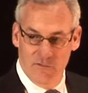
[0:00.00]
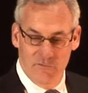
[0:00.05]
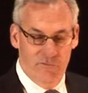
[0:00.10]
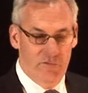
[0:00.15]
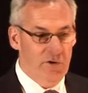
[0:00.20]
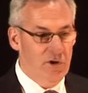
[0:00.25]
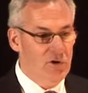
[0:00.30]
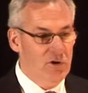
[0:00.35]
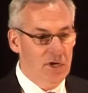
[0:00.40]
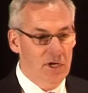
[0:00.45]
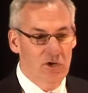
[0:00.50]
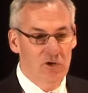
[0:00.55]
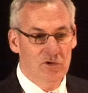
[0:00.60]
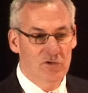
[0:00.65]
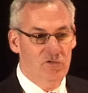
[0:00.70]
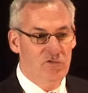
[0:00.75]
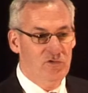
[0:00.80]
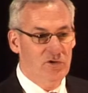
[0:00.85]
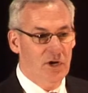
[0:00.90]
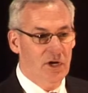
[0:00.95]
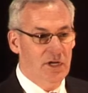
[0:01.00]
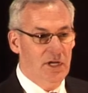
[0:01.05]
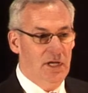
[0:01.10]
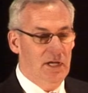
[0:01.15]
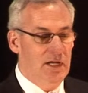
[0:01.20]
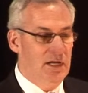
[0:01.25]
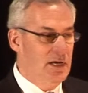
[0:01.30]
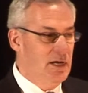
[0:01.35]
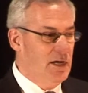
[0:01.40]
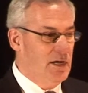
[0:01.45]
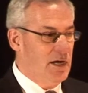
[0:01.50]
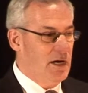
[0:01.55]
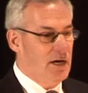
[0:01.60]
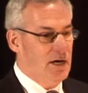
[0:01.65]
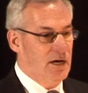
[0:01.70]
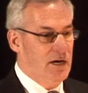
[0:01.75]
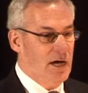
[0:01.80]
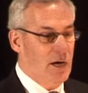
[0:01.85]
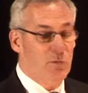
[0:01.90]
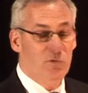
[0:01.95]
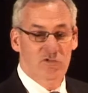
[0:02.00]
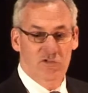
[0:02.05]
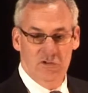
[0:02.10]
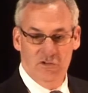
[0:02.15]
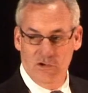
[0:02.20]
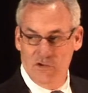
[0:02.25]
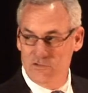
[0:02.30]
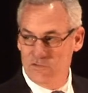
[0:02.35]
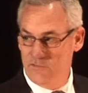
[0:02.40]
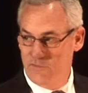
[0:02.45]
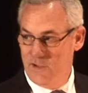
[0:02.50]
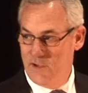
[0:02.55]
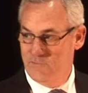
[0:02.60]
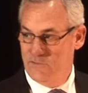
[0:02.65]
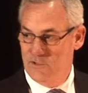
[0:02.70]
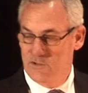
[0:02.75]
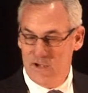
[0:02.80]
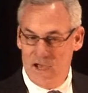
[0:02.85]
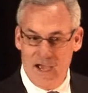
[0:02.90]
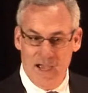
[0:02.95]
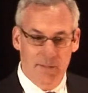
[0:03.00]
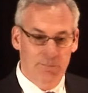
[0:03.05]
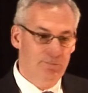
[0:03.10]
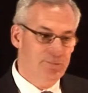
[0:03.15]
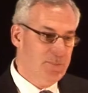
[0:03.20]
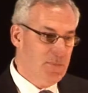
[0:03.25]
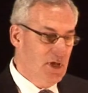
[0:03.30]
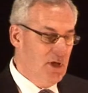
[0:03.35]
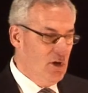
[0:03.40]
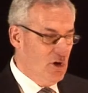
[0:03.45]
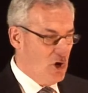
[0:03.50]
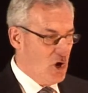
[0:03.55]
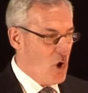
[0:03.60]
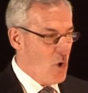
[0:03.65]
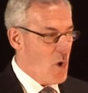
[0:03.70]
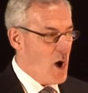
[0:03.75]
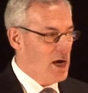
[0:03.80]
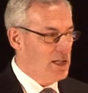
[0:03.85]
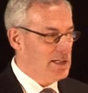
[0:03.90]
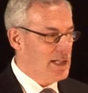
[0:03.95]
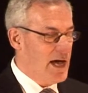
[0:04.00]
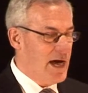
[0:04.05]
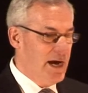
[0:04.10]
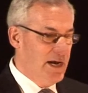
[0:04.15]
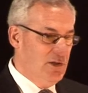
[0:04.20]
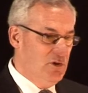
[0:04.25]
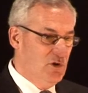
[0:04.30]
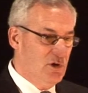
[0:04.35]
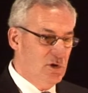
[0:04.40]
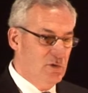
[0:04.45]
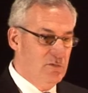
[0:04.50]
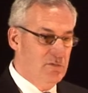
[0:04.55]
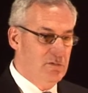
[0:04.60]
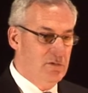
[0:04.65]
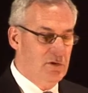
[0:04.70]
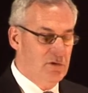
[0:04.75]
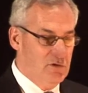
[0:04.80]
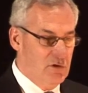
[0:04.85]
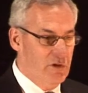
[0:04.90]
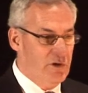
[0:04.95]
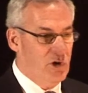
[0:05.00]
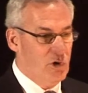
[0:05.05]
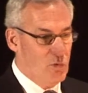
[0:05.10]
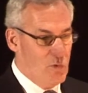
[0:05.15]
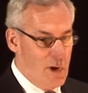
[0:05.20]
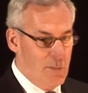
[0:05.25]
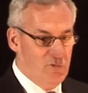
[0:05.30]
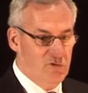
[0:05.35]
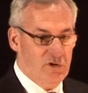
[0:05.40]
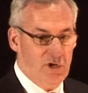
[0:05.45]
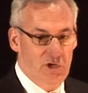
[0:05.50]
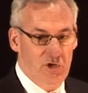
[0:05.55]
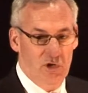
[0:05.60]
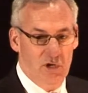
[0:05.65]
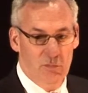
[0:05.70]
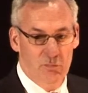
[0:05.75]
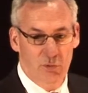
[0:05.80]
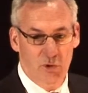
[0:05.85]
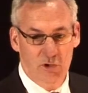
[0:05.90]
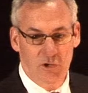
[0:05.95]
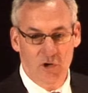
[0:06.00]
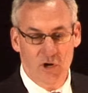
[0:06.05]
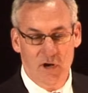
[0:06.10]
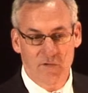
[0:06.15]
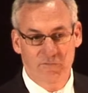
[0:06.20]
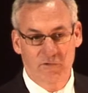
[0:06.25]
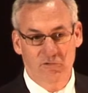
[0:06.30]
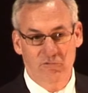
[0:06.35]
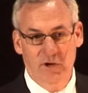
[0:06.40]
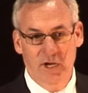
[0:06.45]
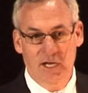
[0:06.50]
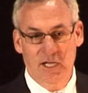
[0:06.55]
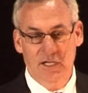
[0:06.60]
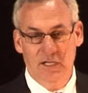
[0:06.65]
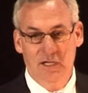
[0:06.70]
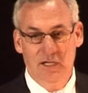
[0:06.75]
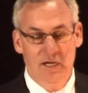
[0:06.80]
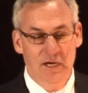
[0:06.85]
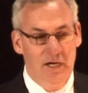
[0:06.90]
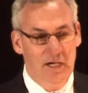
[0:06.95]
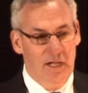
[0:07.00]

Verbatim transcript: Very good study. Uh, I would suggest if you have the time, go online. You can to their website. You can pull it off and read it.